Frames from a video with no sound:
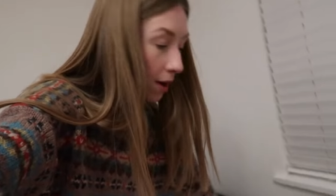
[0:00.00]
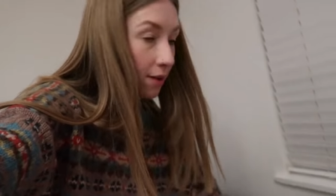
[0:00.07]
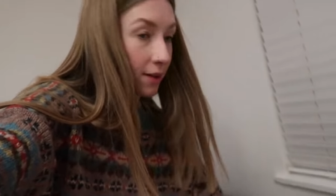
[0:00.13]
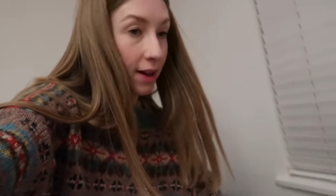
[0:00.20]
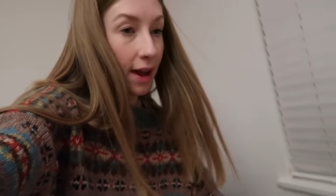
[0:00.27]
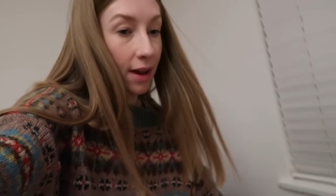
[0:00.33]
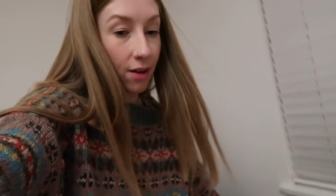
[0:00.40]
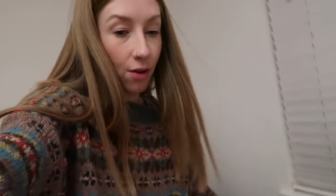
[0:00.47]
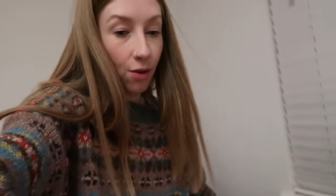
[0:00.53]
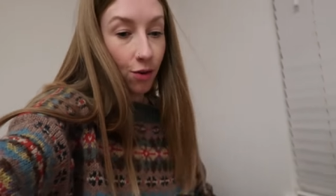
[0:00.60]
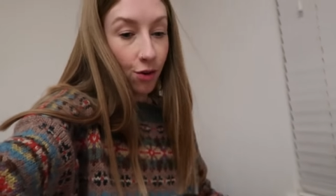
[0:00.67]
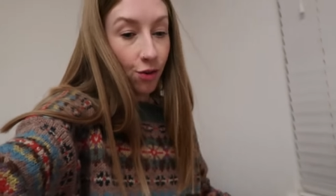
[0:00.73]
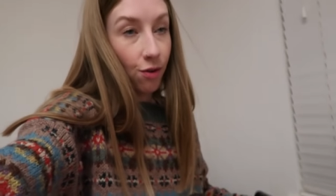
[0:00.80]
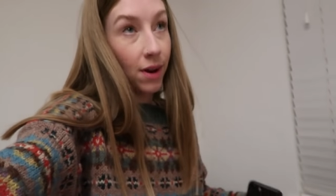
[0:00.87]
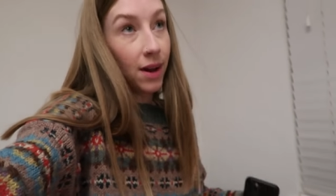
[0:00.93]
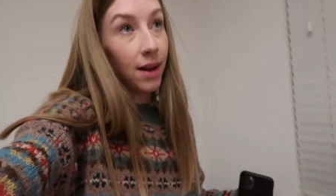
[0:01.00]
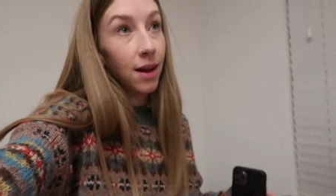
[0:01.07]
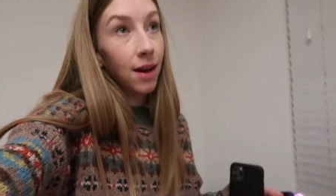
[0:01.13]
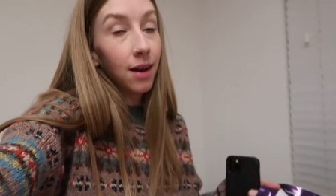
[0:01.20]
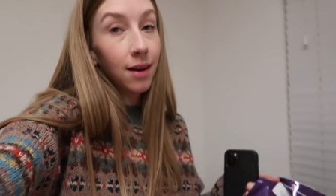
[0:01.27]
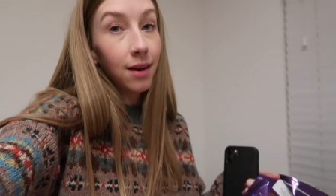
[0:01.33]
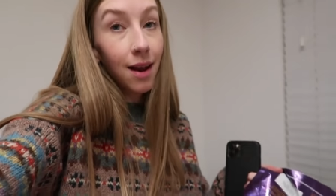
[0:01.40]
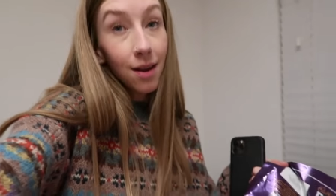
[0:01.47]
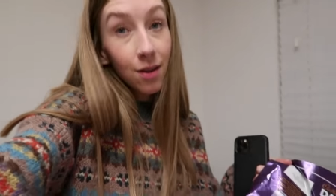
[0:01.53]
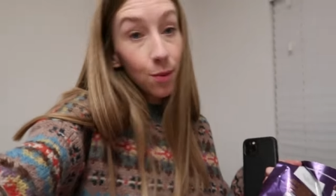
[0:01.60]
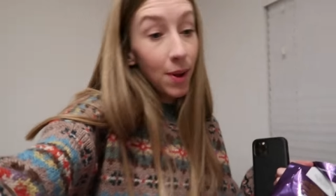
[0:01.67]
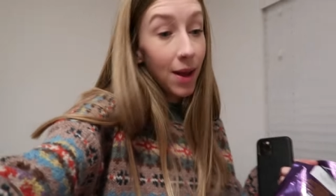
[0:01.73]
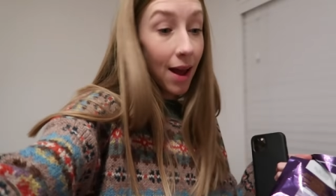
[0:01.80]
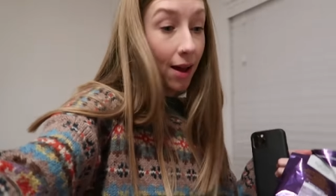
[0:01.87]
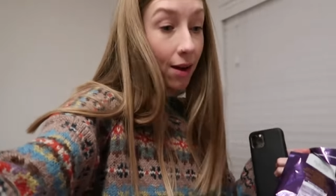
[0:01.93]
going to get our tree next
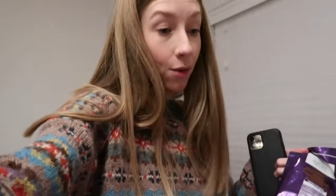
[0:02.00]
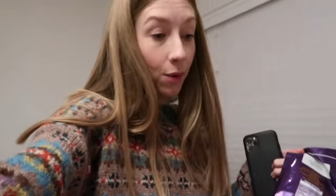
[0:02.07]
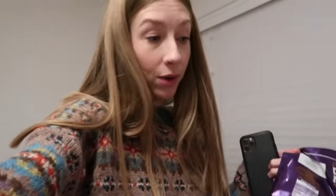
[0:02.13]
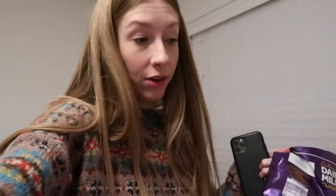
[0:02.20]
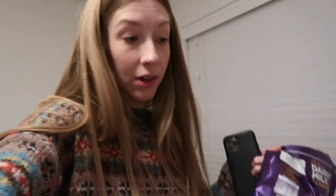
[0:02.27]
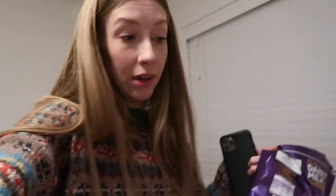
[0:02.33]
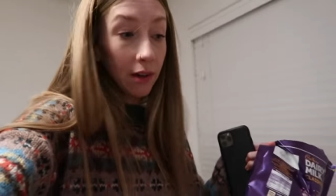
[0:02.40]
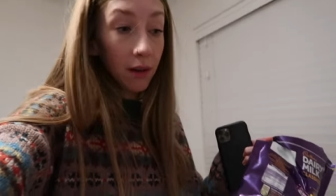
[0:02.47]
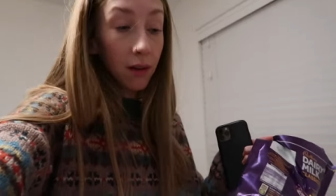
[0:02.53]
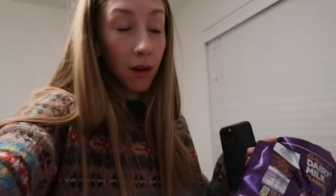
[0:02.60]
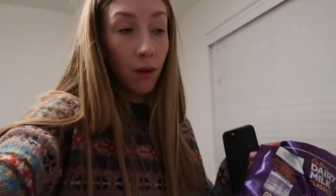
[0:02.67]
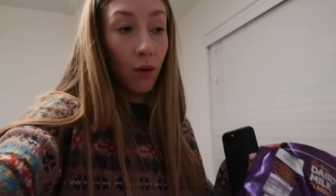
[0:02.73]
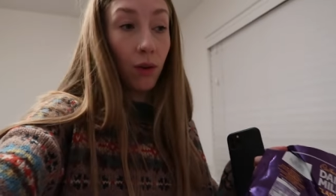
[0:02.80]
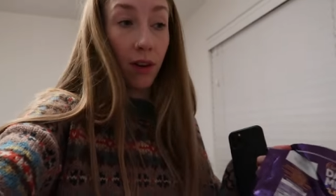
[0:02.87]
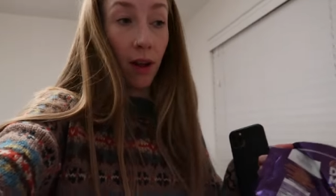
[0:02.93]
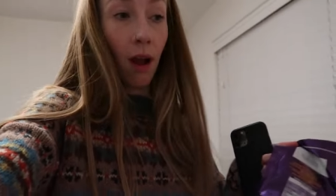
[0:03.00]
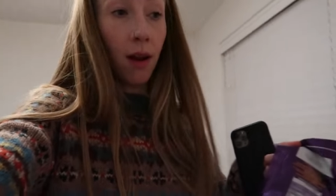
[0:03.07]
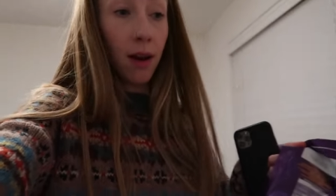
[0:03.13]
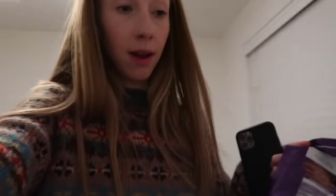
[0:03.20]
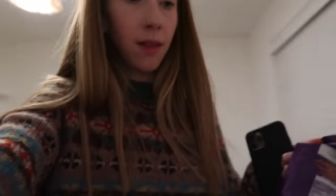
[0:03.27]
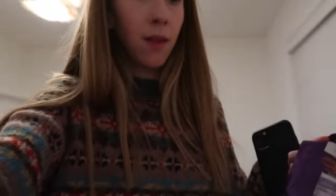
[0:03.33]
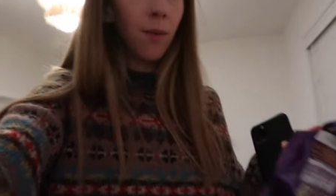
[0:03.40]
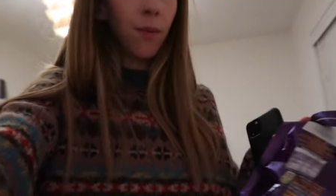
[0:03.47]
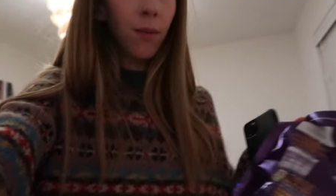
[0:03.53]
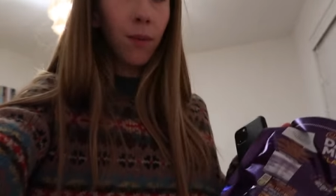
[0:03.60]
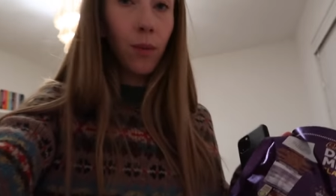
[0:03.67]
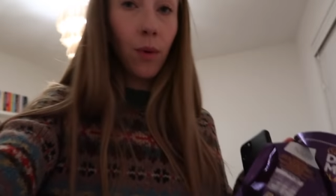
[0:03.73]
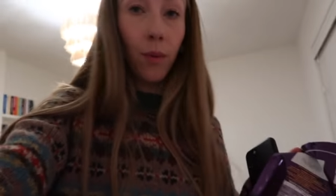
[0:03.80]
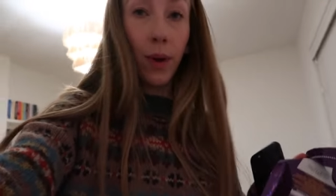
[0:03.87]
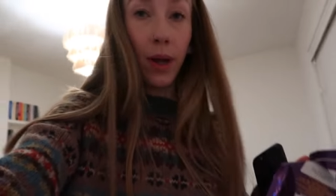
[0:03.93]
weekend, which is a lot earlier than
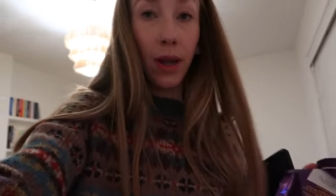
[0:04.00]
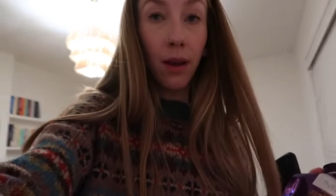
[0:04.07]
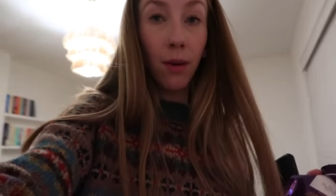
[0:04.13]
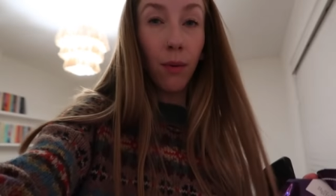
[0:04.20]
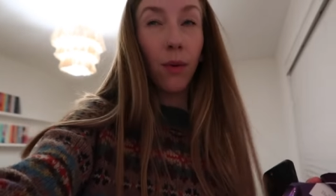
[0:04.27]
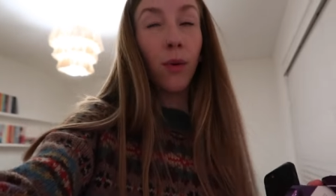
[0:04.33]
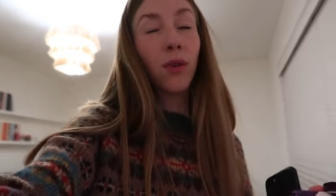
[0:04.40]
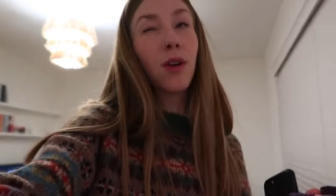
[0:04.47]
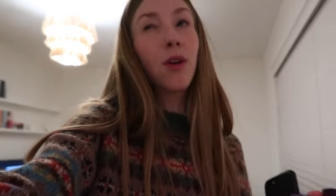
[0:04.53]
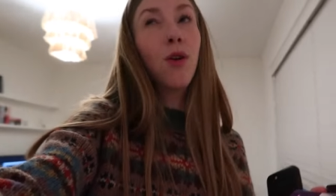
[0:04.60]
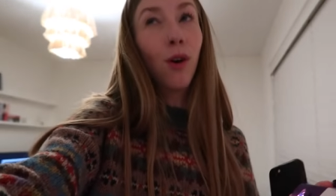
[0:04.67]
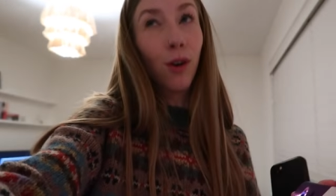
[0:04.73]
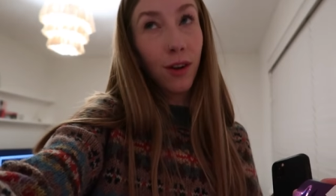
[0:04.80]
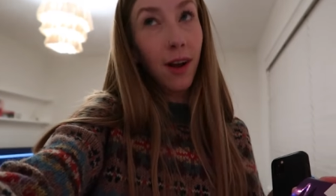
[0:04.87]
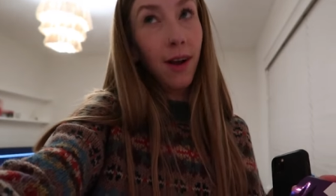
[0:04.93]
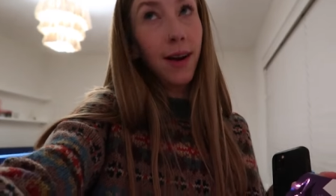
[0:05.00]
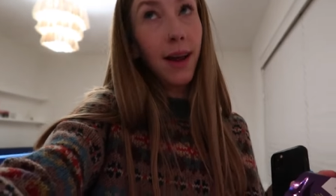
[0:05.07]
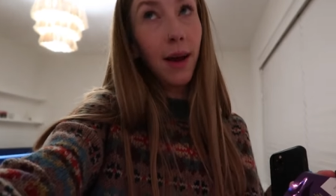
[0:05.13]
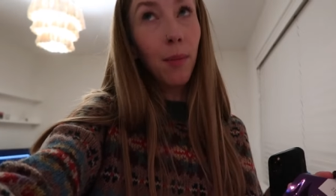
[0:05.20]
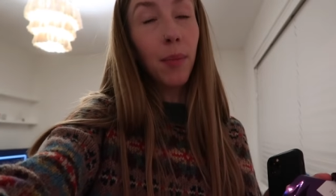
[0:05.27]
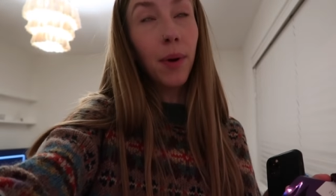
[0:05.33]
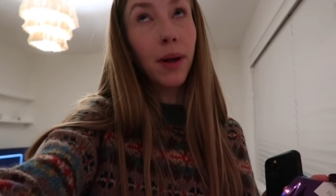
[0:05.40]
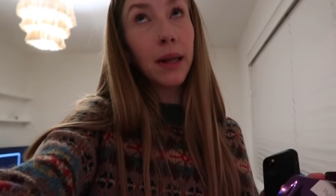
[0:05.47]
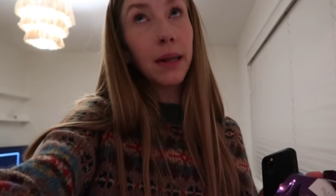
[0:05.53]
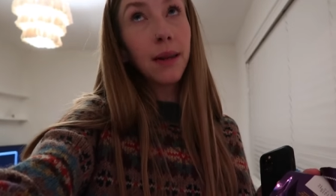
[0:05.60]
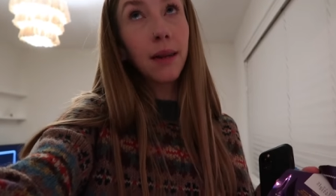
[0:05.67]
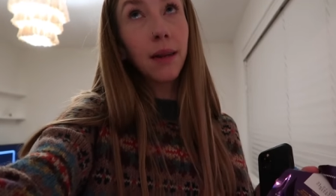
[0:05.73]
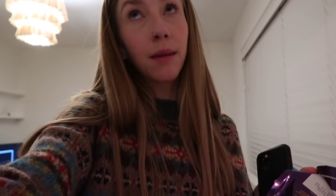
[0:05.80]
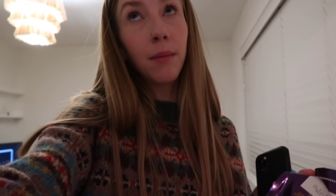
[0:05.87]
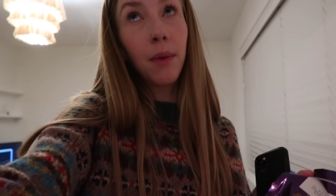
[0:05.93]
what we, well not a lot earlier, but
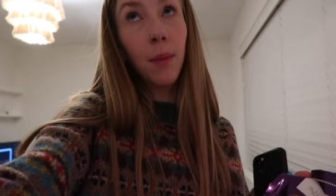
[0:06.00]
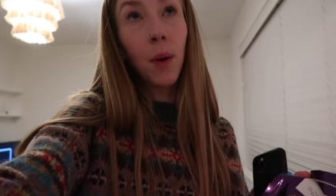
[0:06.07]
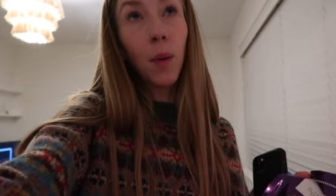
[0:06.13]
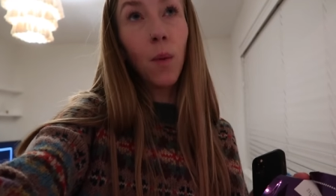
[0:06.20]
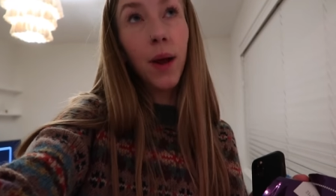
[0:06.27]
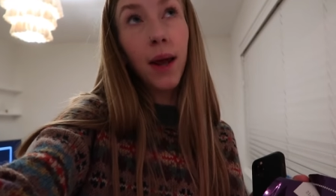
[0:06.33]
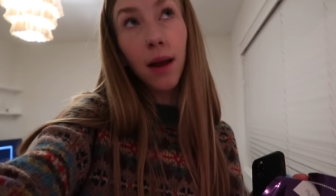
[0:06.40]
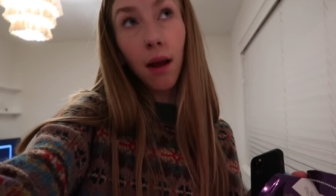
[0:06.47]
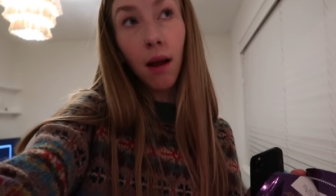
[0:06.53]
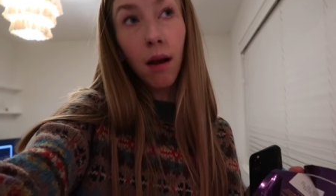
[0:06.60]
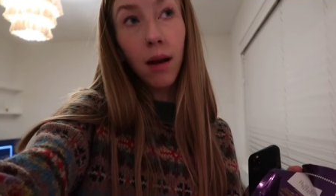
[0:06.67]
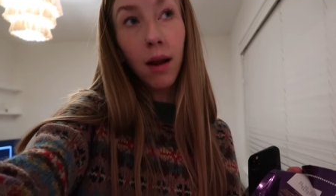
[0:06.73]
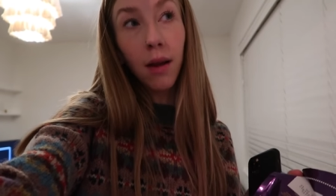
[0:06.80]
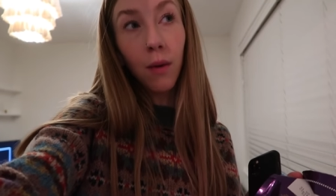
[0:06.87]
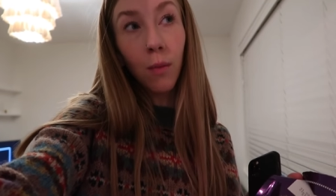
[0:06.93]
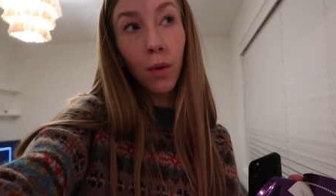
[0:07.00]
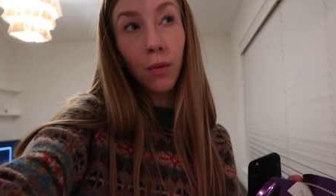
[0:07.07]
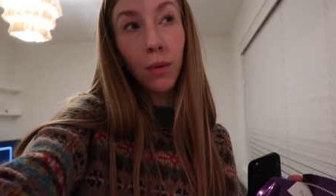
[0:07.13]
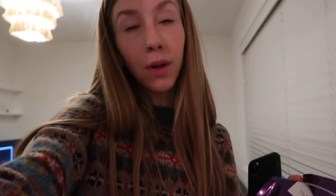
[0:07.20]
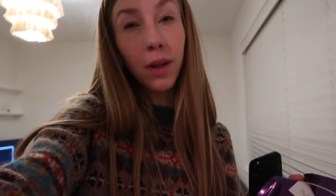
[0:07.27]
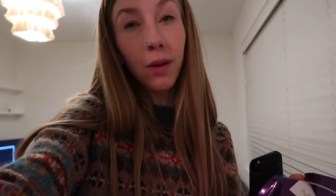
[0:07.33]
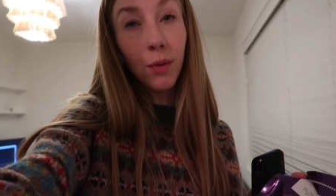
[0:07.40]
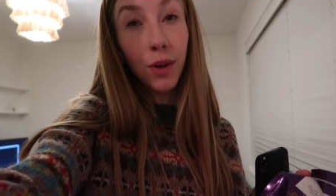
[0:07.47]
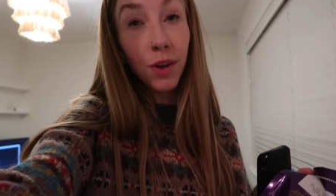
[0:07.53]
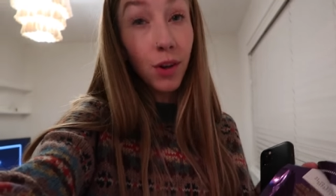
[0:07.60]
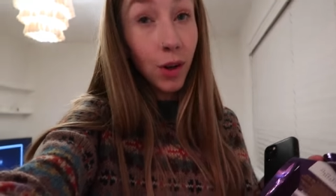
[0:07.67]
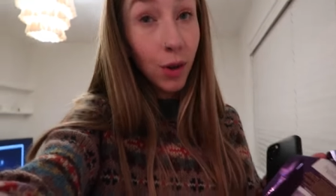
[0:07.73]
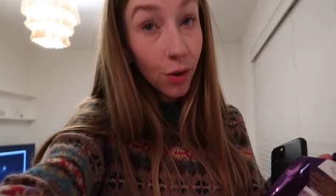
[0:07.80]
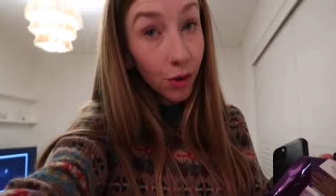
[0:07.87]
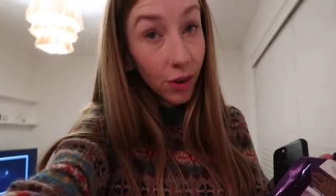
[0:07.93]
maybe a week earlier than what we would
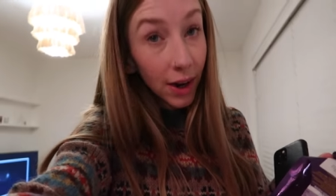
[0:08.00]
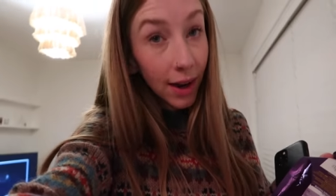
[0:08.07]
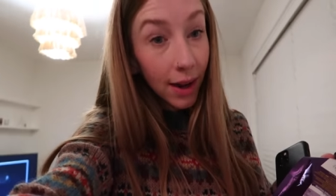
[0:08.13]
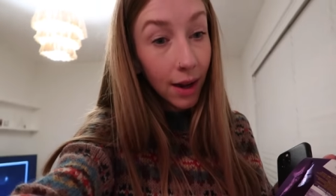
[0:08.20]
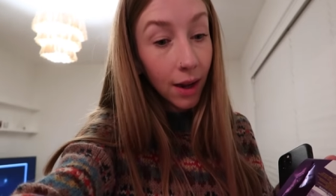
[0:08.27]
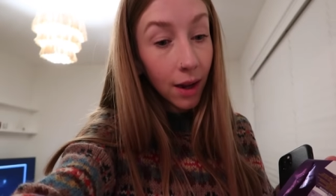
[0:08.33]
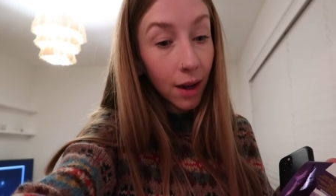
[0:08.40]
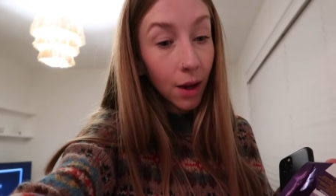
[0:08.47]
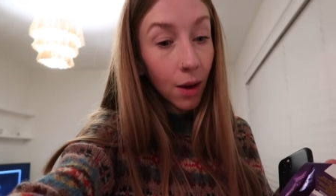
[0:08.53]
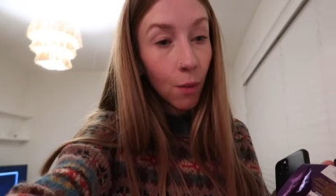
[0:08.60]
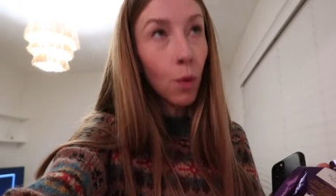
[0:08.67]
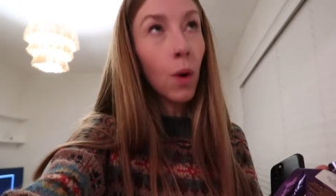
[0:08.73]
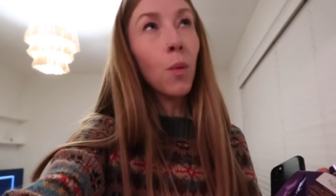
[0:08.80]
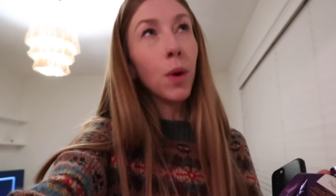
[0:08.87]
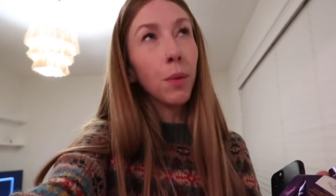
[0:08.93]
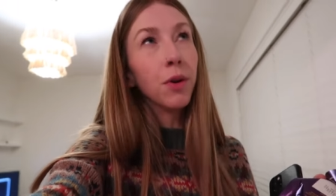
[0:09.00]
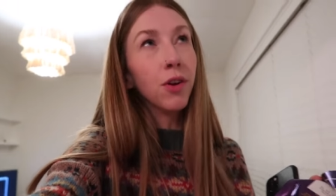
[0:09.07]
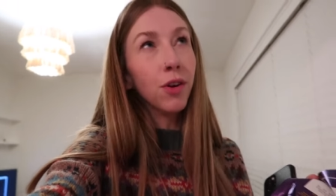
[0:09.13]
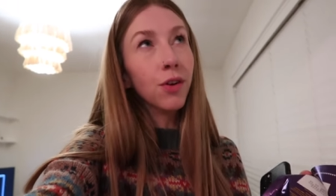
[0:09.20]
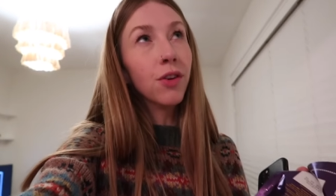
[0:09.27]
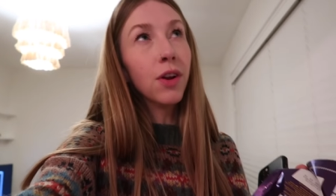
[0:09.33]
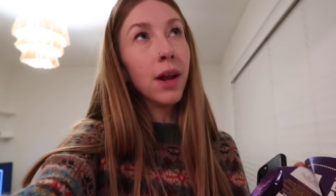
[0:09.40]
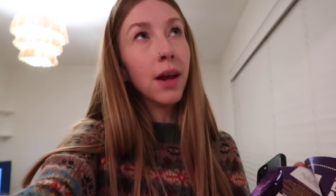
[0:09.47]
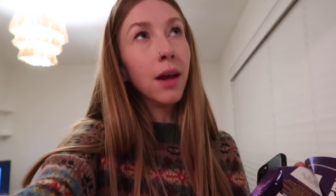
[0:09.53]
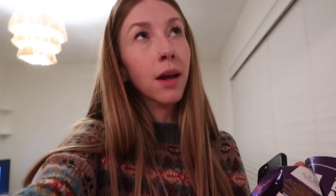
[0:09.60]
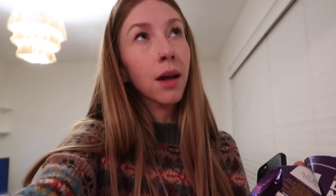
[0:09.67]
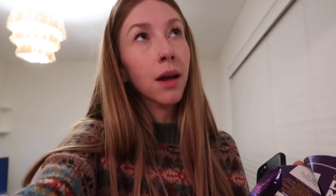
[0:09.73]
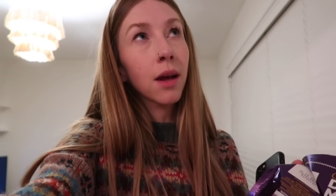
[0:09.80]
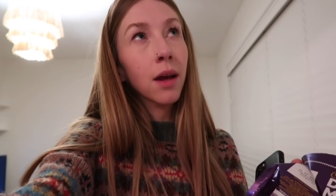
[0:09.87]
usually, when we would usually,